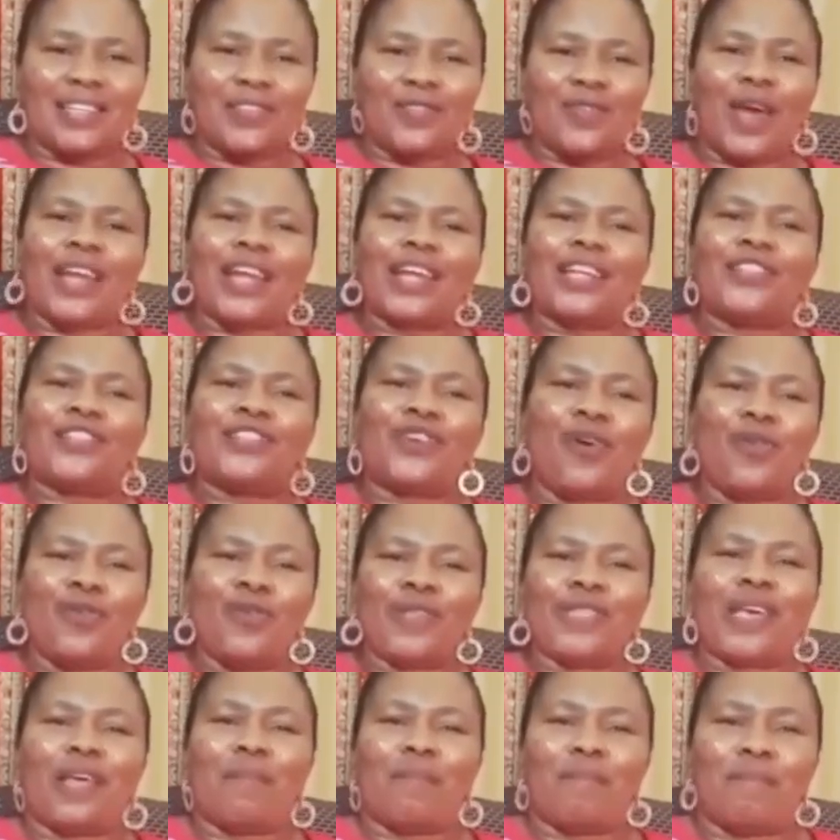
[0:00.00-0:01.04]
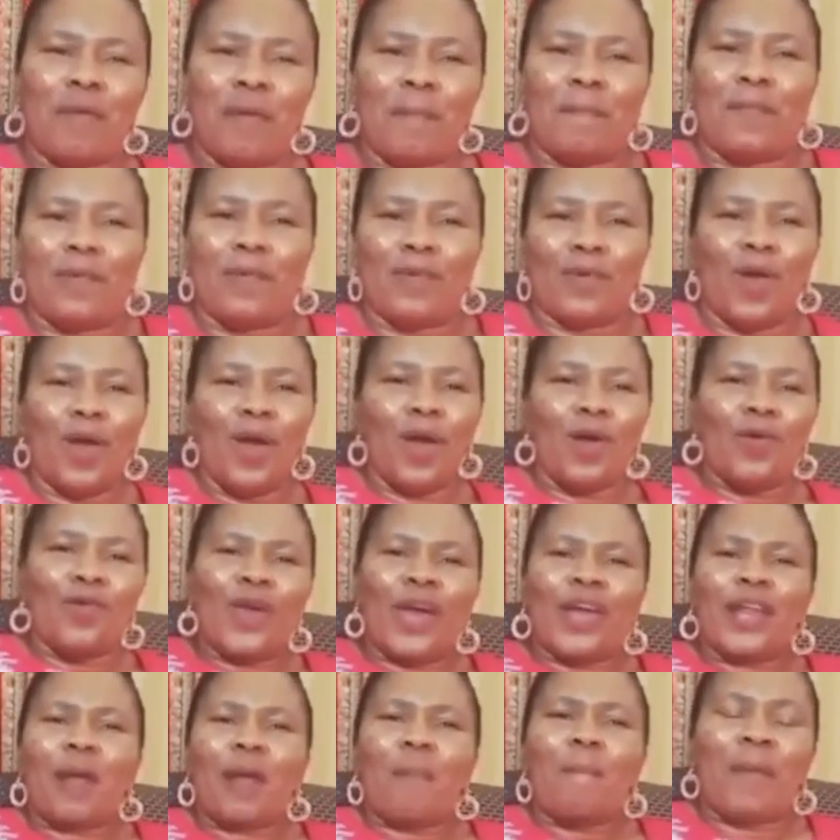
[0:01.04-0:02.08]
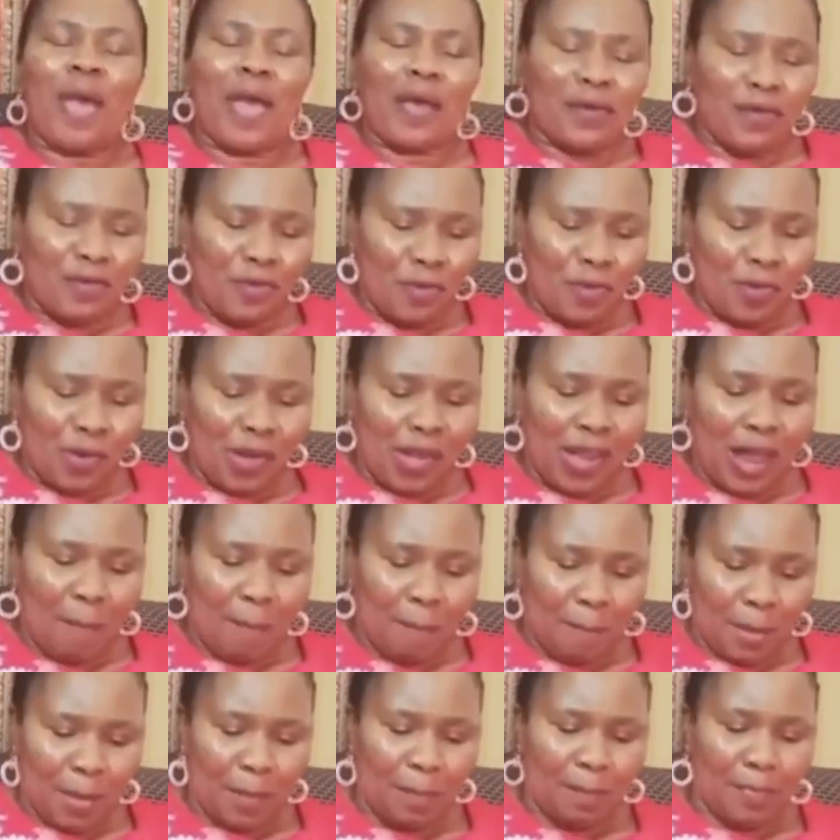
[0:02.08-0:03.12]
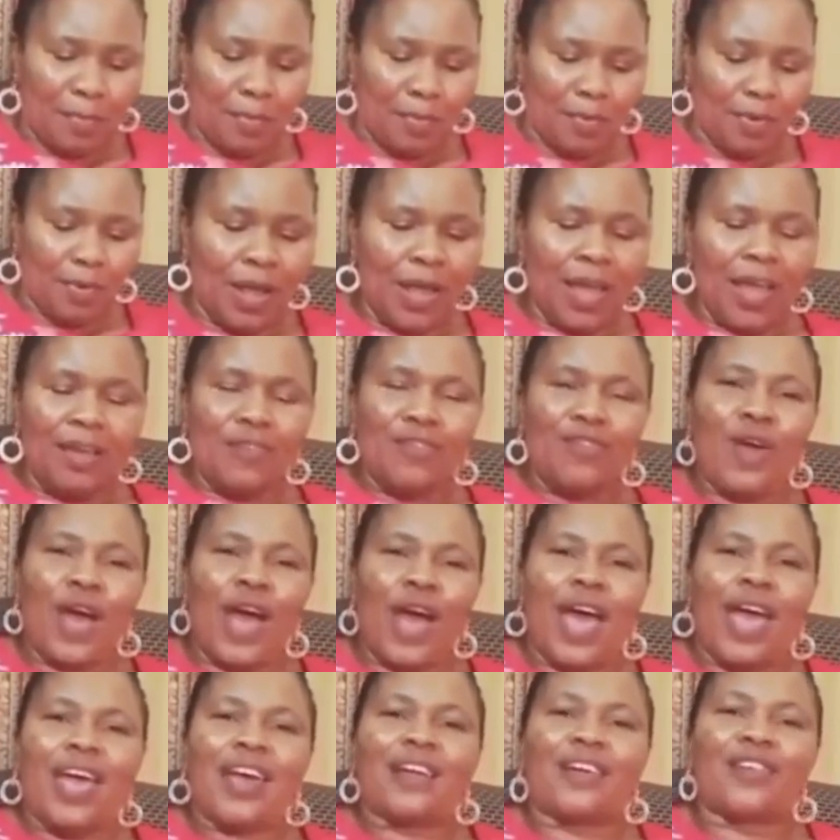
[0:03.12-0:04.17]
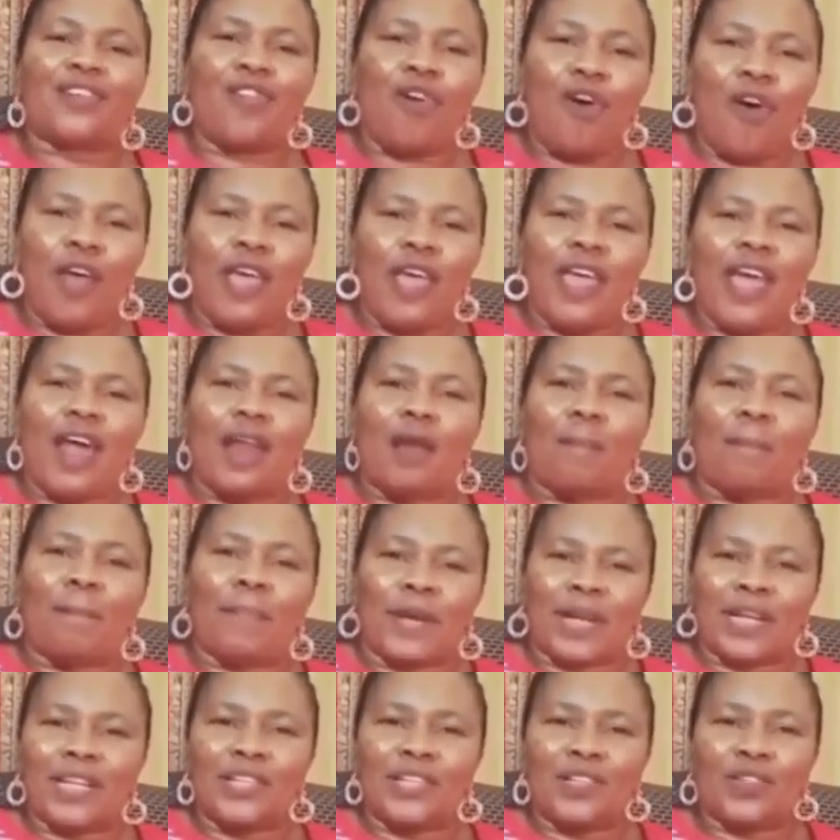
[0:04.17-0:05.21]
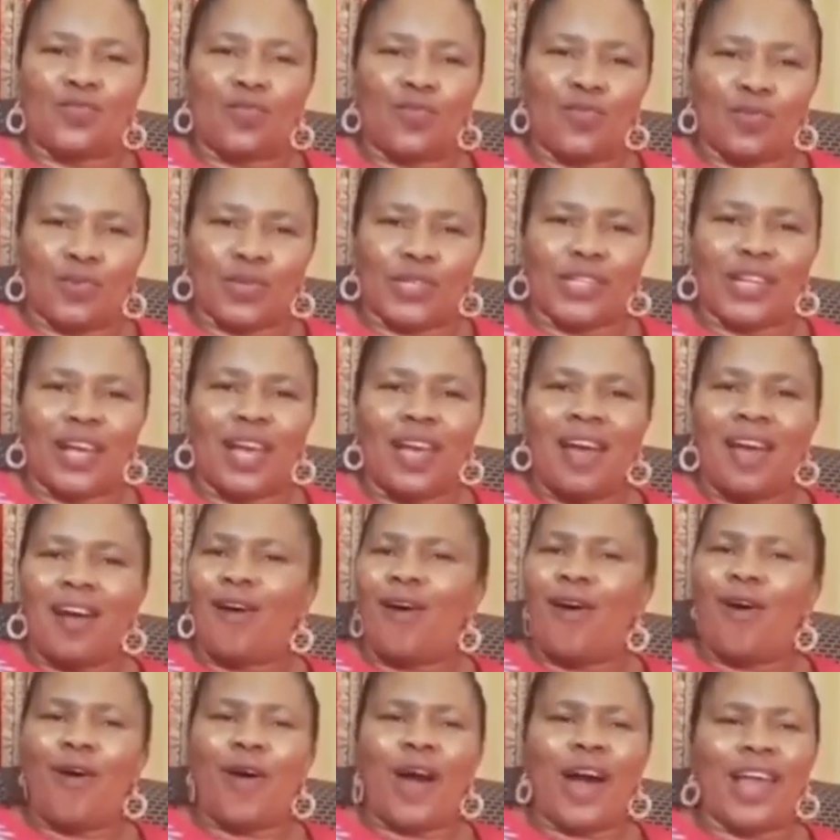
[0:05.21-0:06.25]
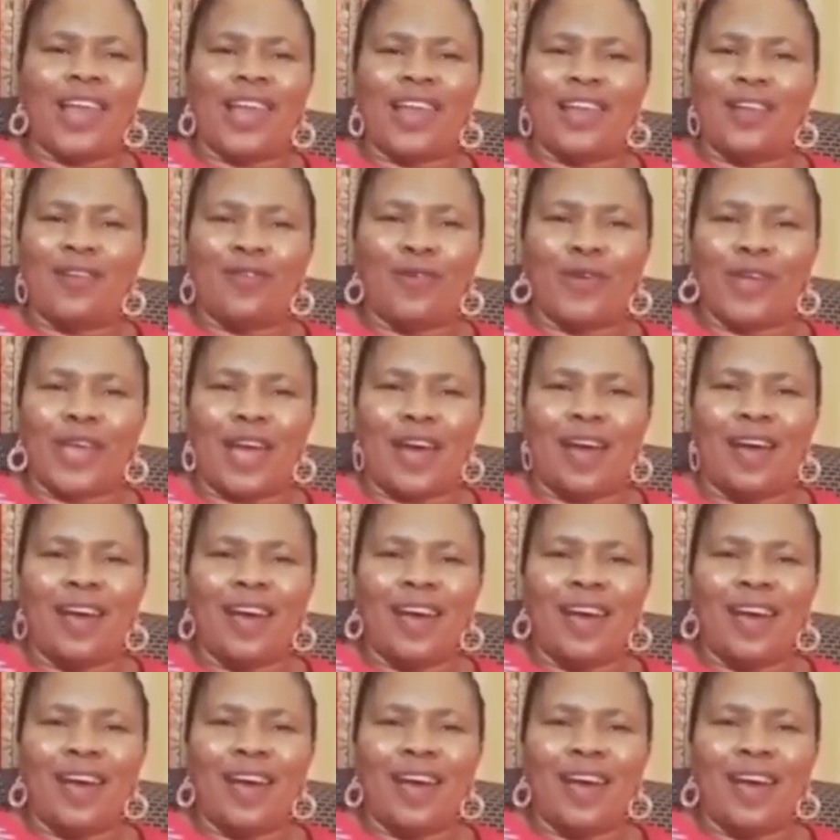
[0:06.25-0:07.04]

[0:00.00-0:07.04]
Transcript: You are a chosen people. You are a peculiar people. You are a royal priesthood. Oh, hallelujah.